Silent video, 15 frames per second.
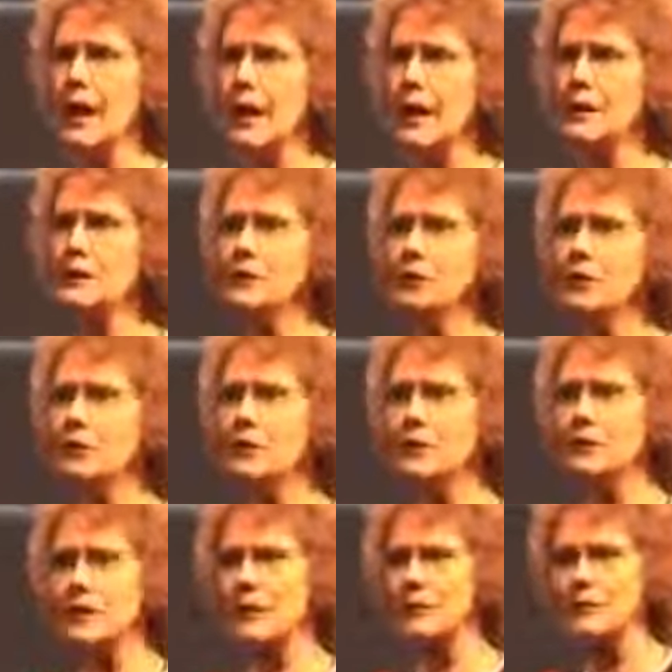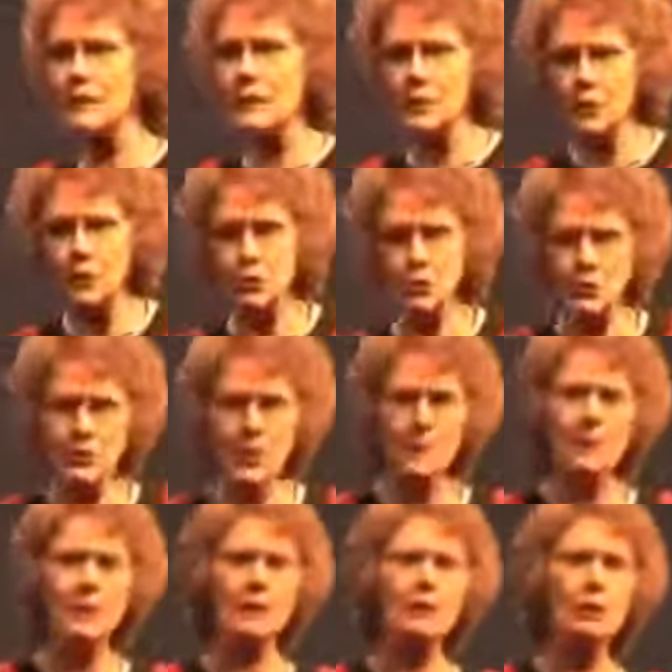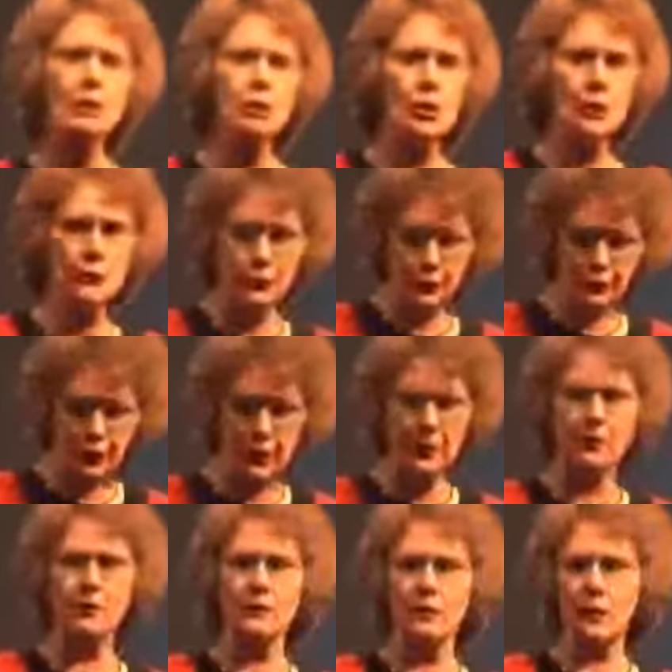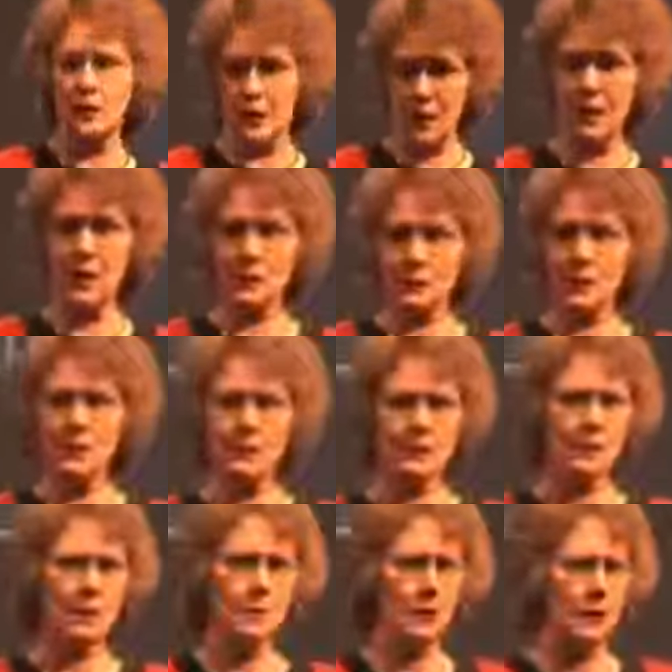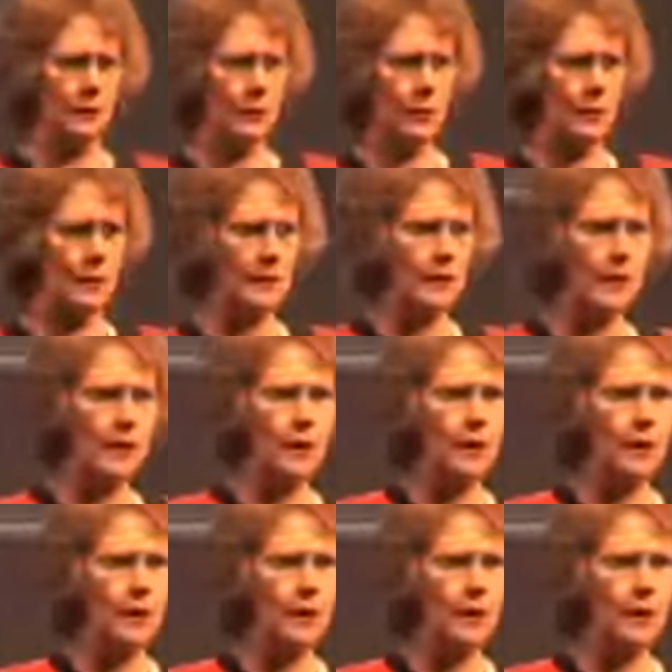And you don't get that slush in your stomach, and you don't feel a, an upset stomach from it.